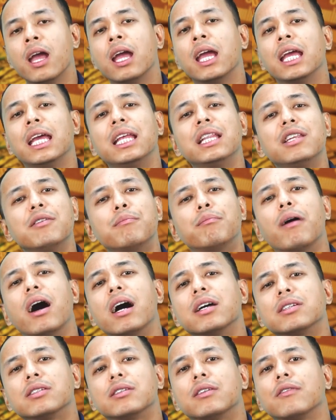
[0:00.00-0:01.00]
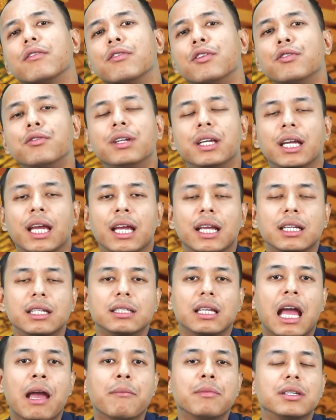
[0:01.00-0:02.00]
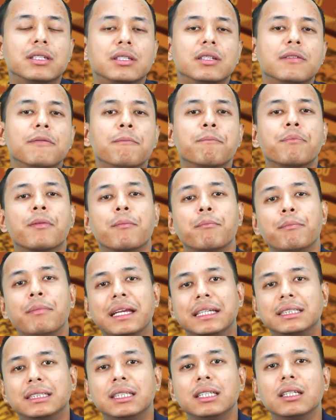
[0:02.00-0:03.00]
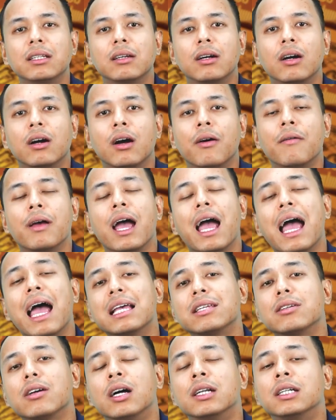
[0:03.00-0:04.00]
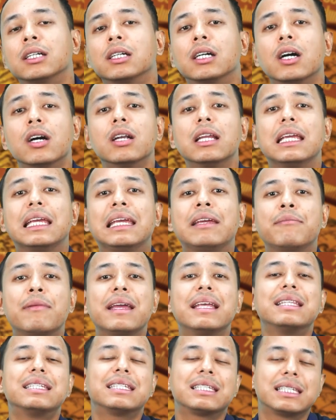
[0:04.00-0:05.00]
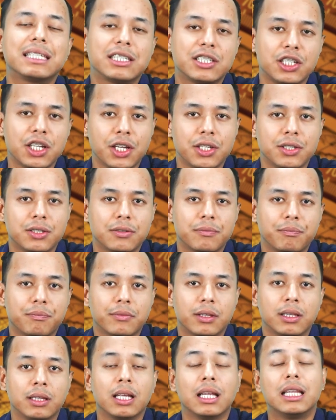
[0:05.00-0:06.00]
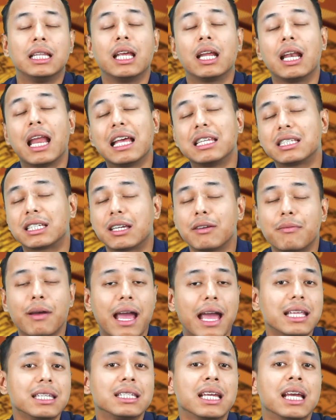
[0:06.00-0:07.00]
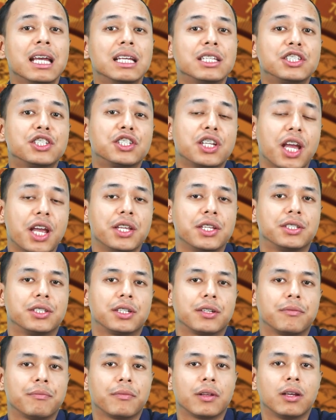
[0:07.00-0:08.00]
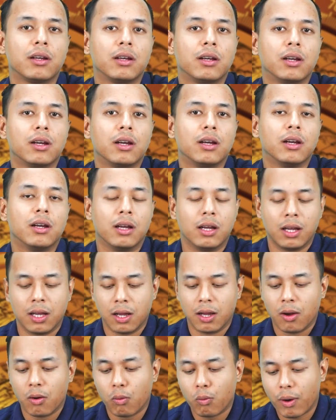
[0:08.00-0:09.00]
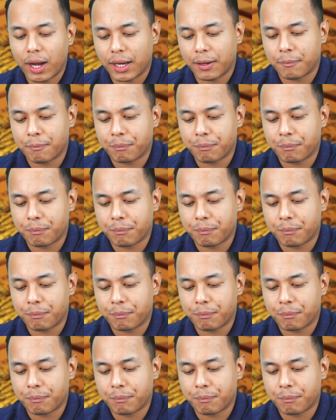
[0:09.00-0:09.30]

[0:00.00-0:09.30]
In the past few decades, Amazon basin has undergone immense change. The landscape has changed. Why?